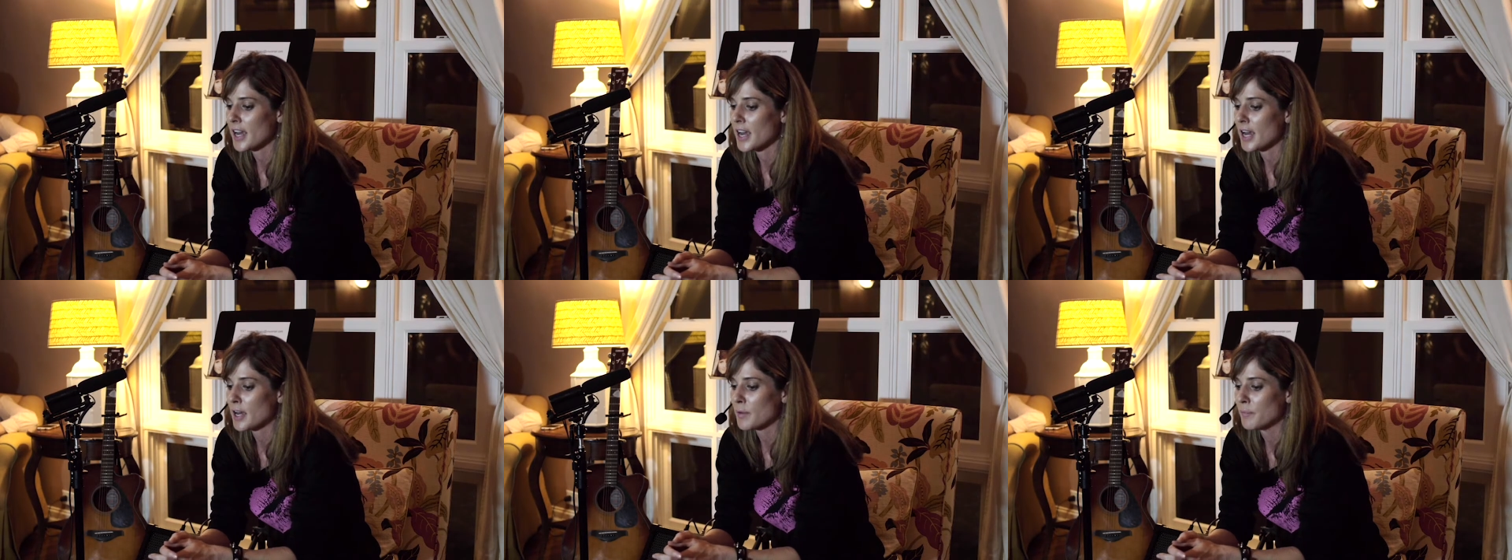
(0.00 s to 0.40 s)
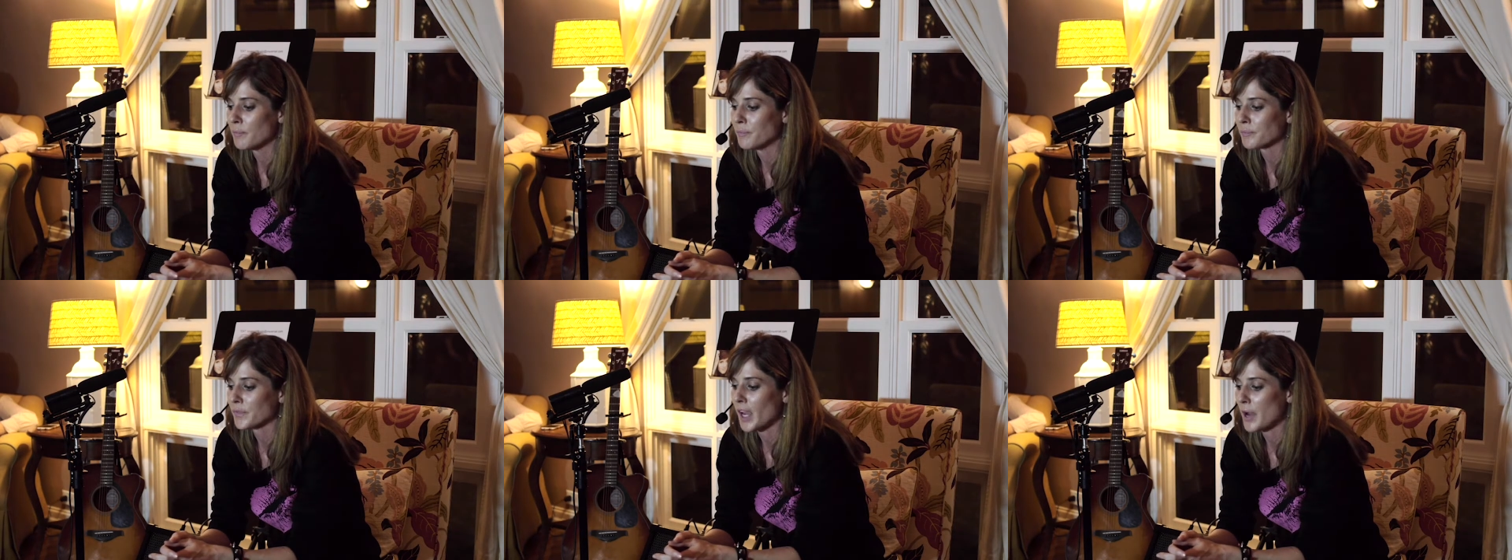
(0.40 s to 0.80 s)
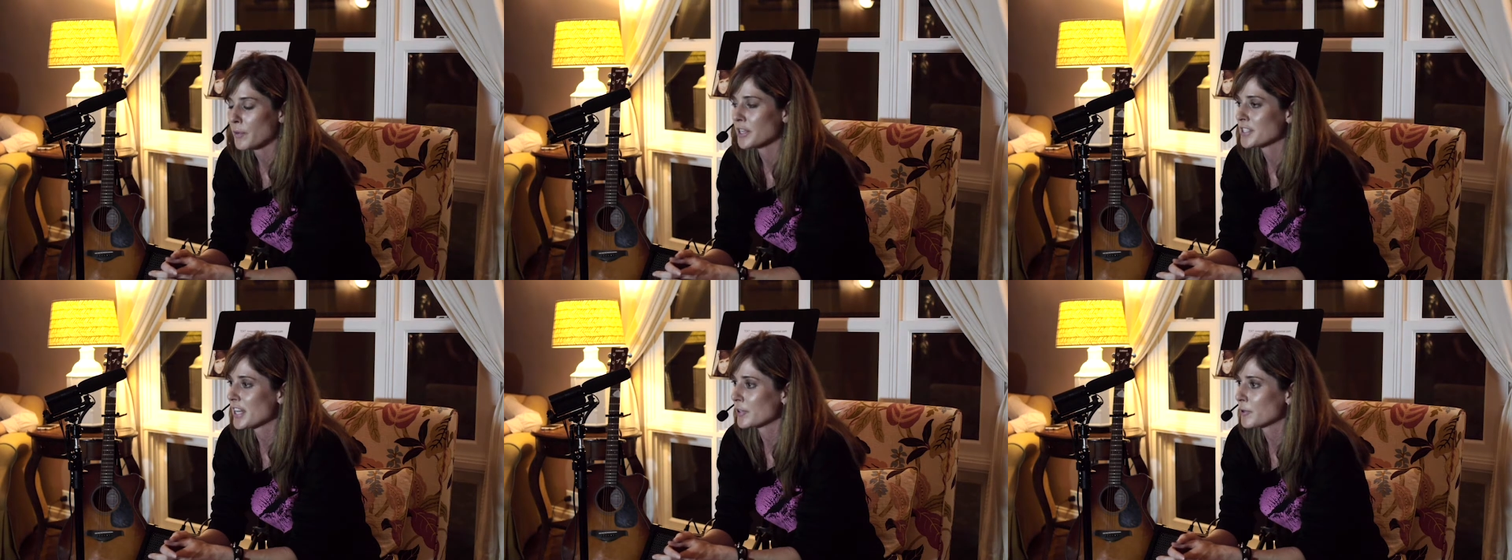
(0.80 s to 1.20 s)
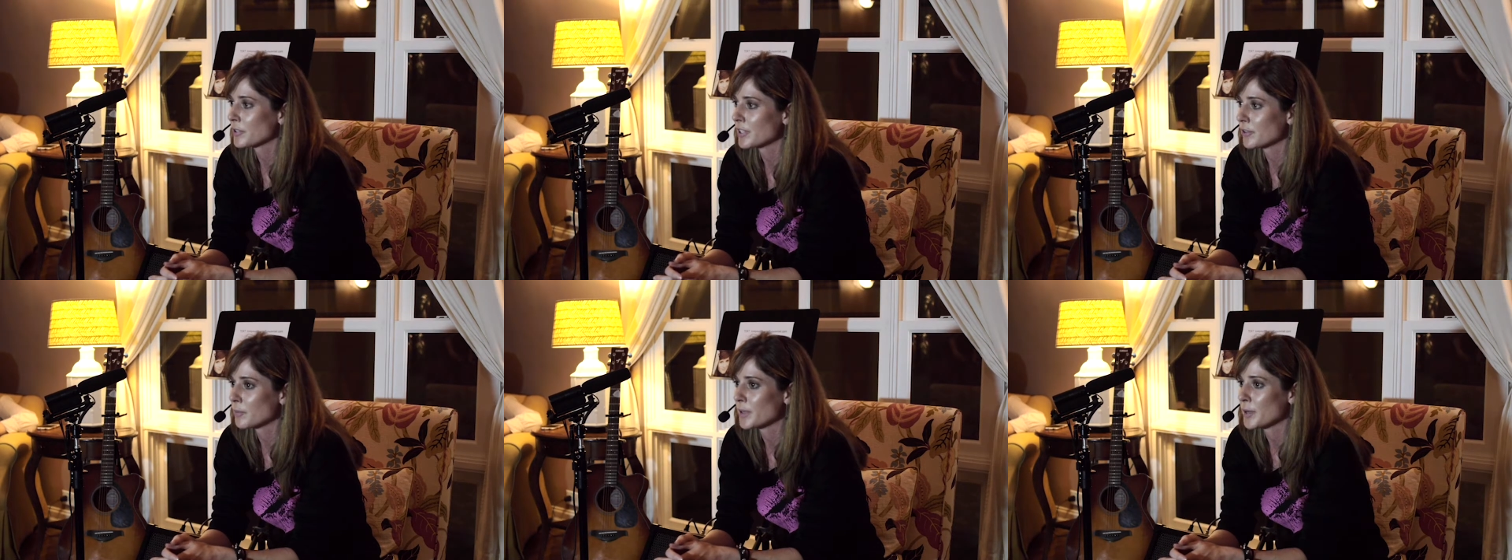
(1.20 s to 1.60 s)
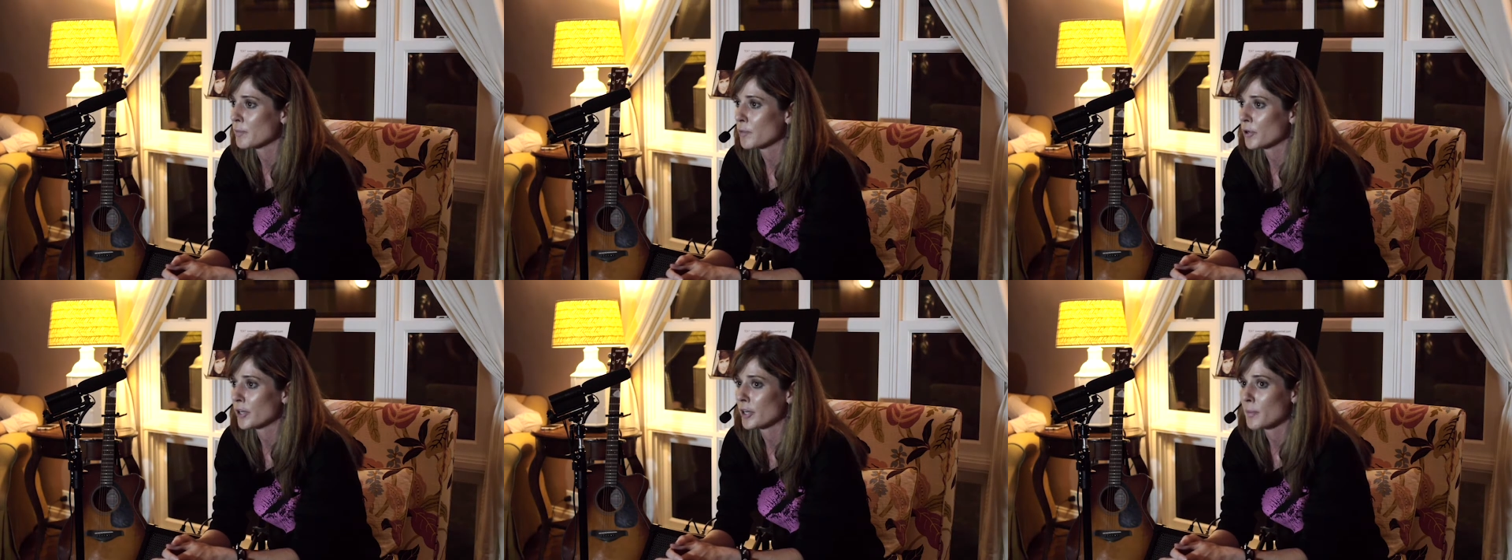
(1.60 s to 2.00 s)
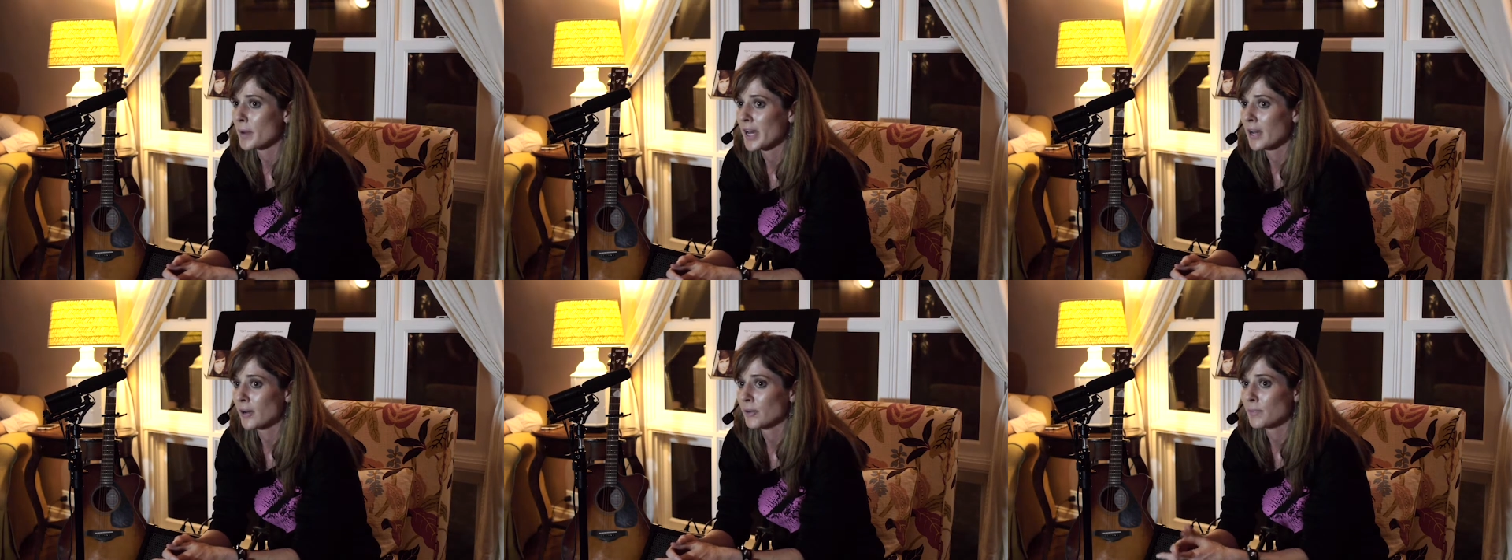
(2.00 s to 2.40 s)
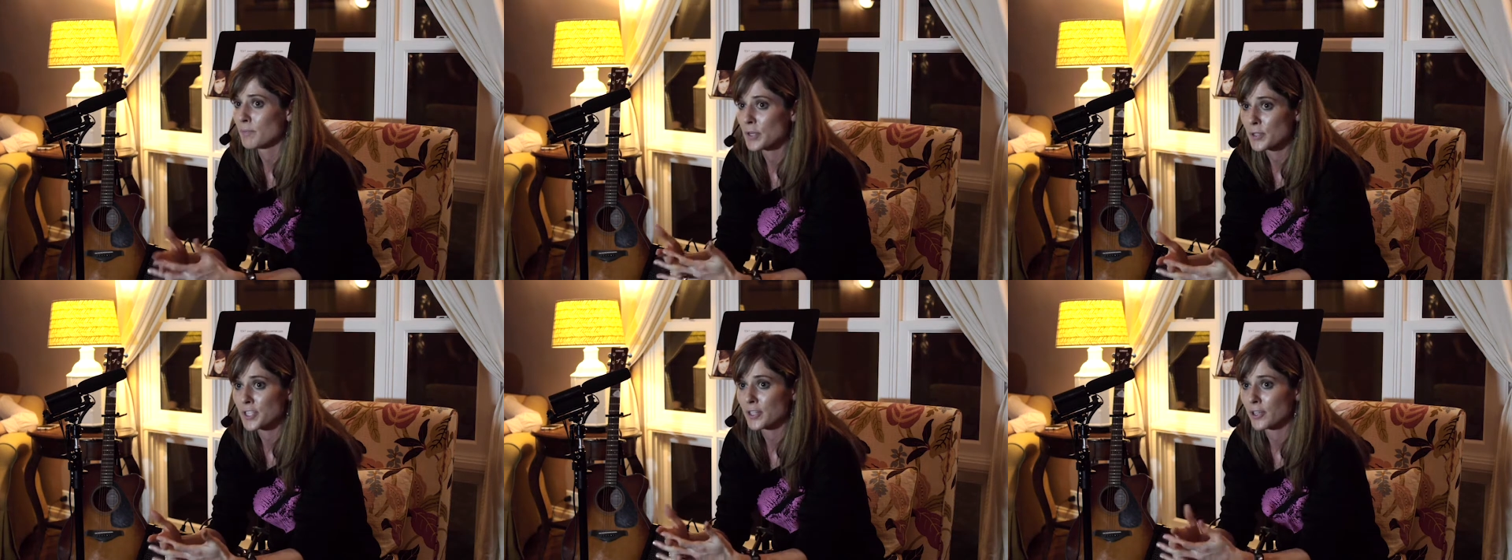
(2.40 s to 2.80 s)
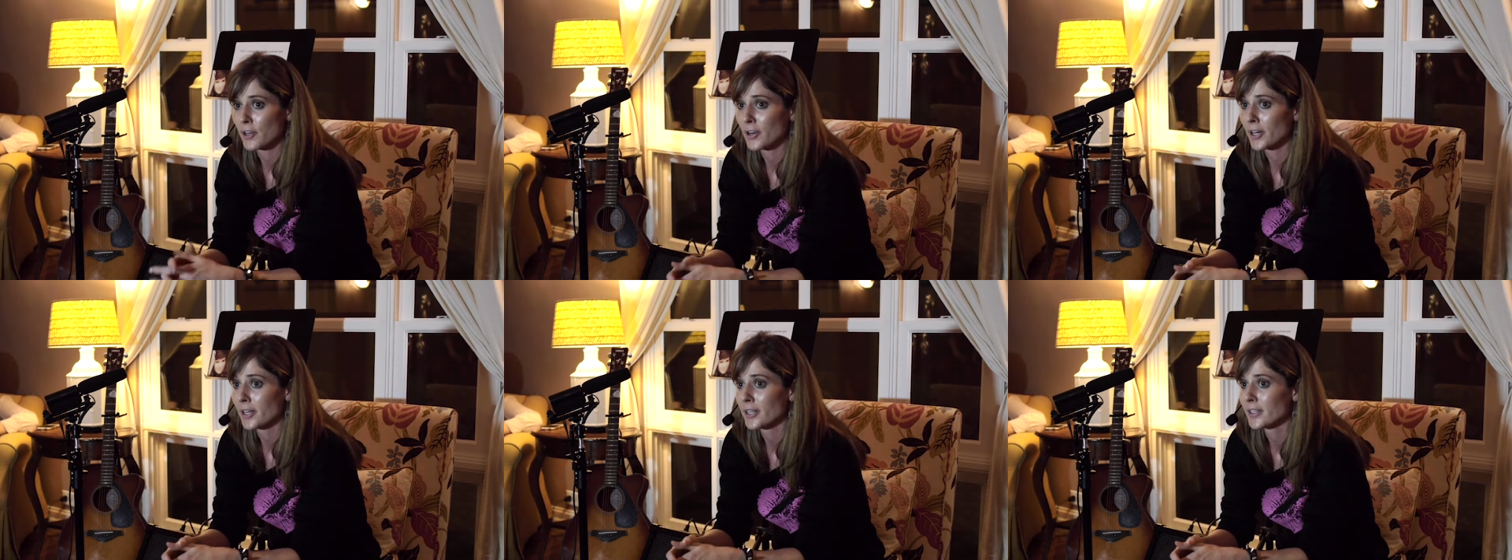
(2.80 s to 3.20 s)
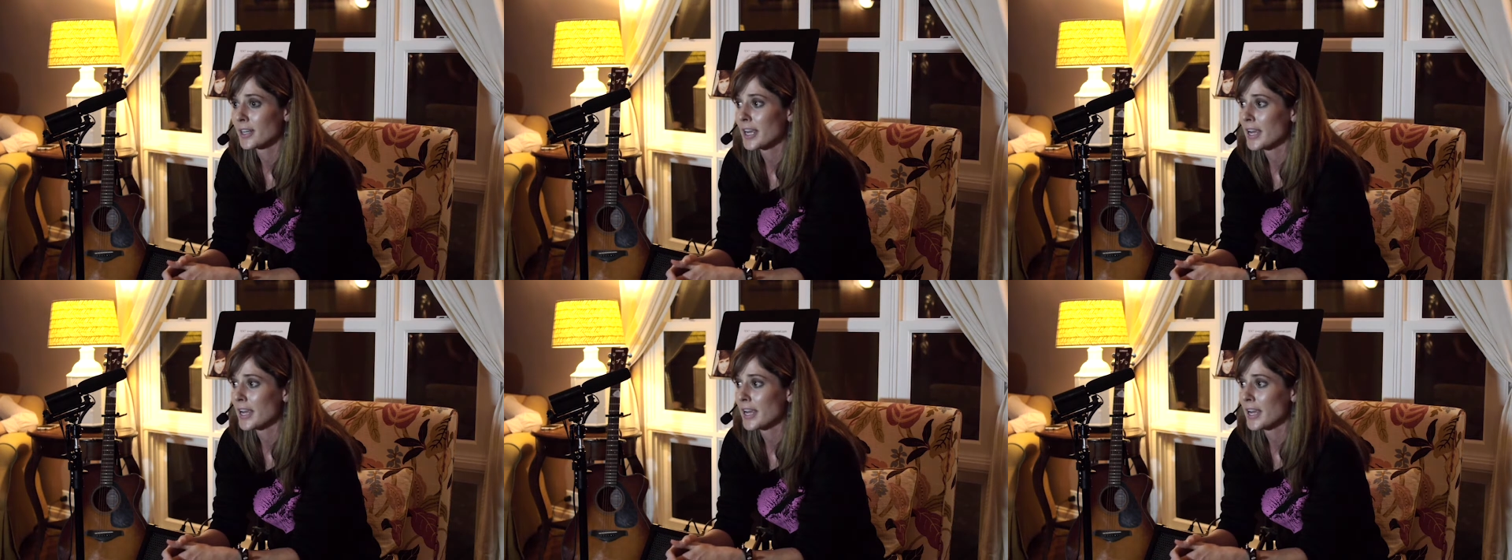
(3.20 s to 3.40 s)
I want to tell you a little bit more about music and art,